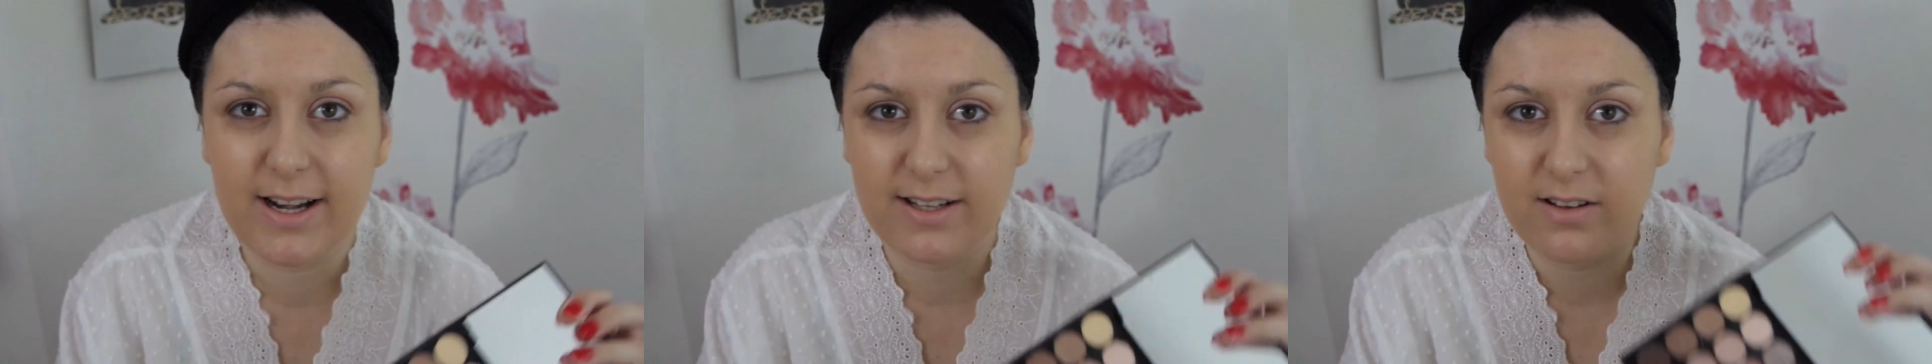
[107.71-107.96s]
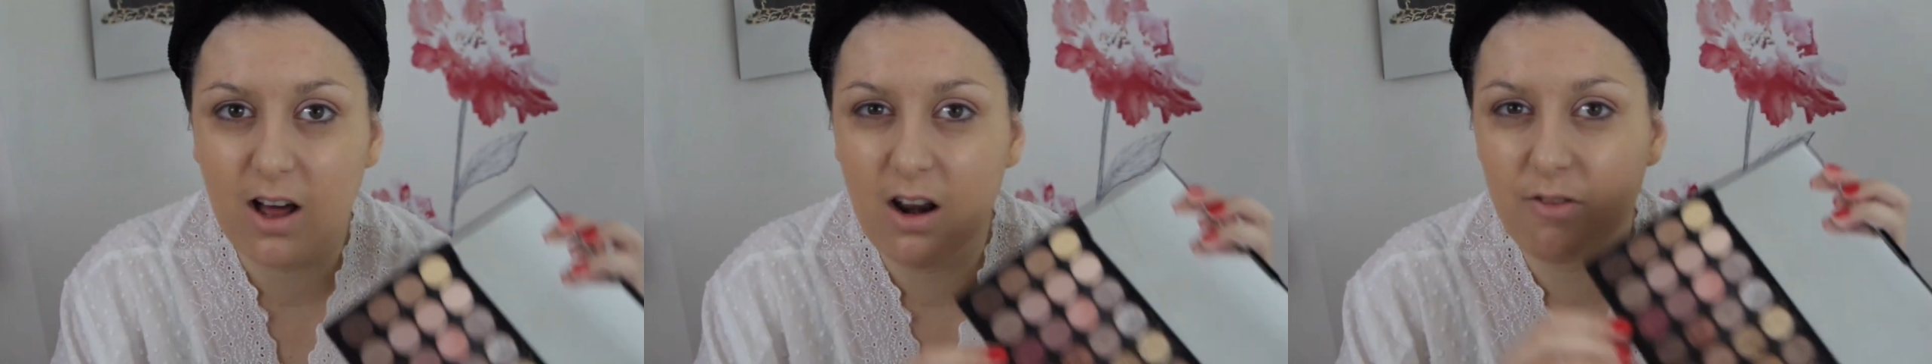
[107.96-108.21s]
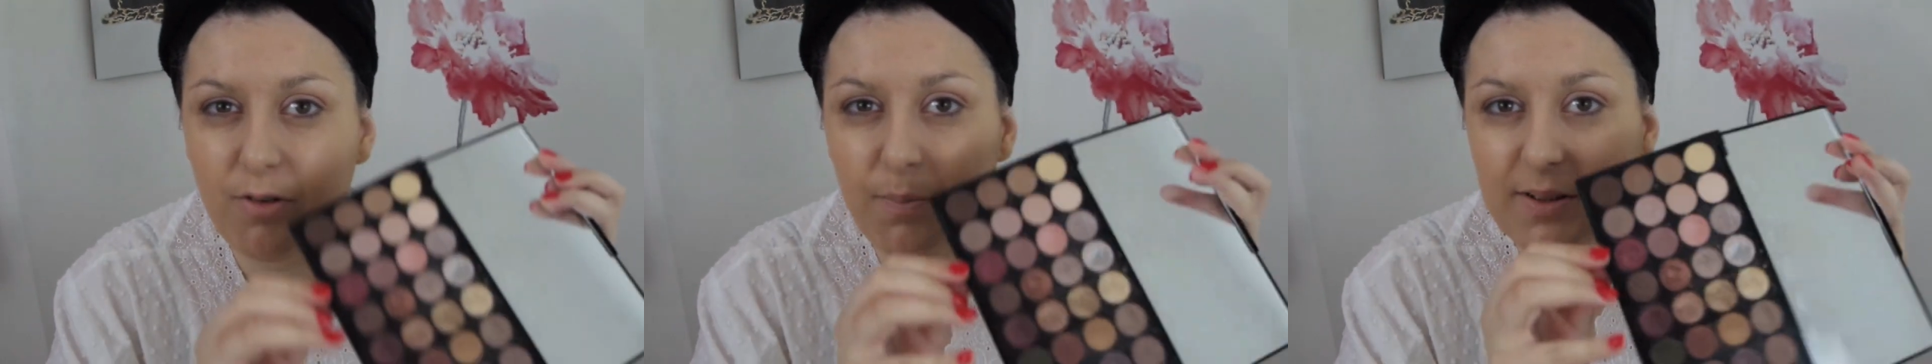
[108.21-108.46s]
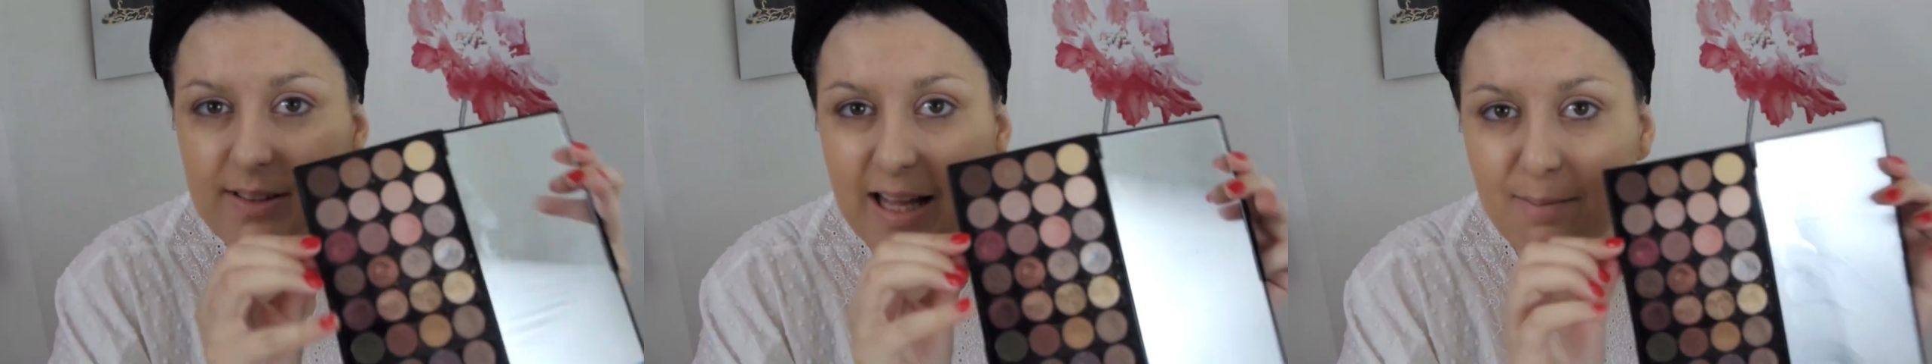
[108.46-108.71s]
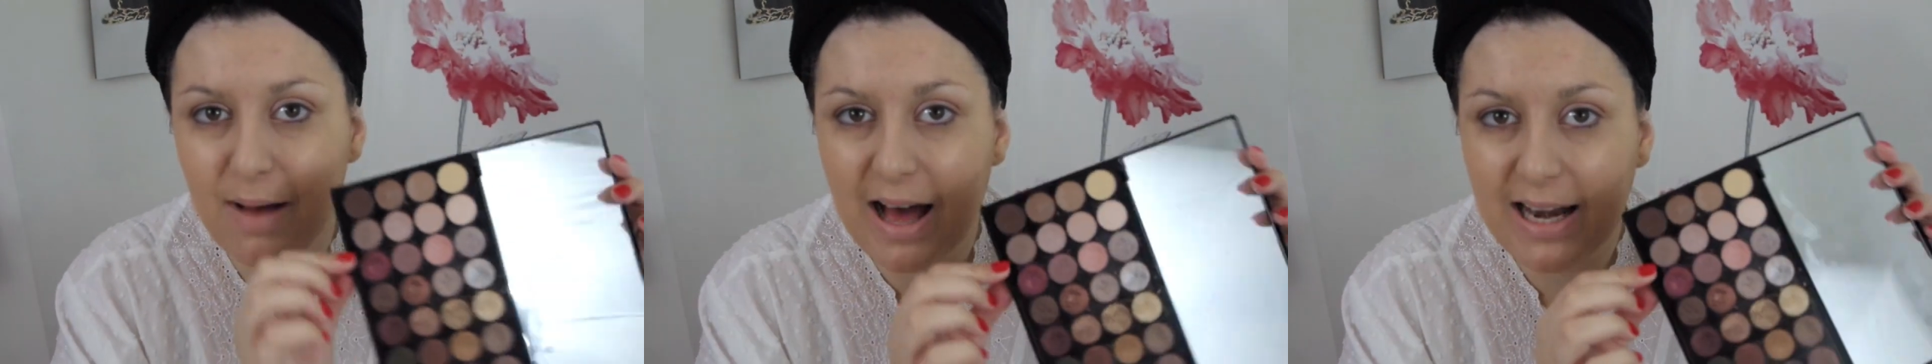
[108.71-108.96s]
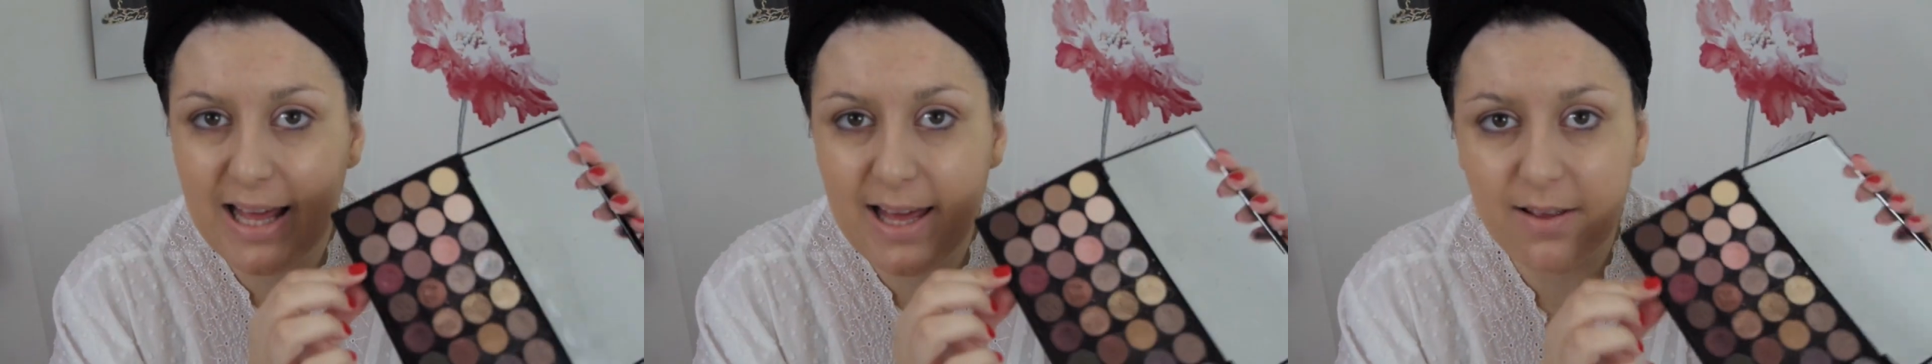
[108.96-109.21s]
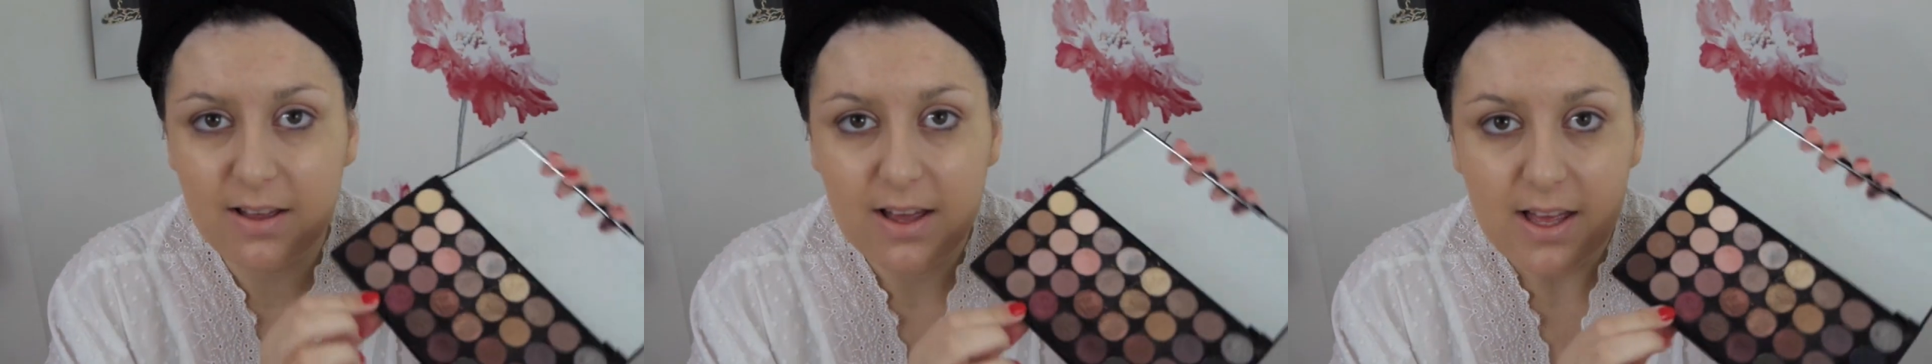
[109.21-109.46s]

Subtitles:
red colour from the same palette,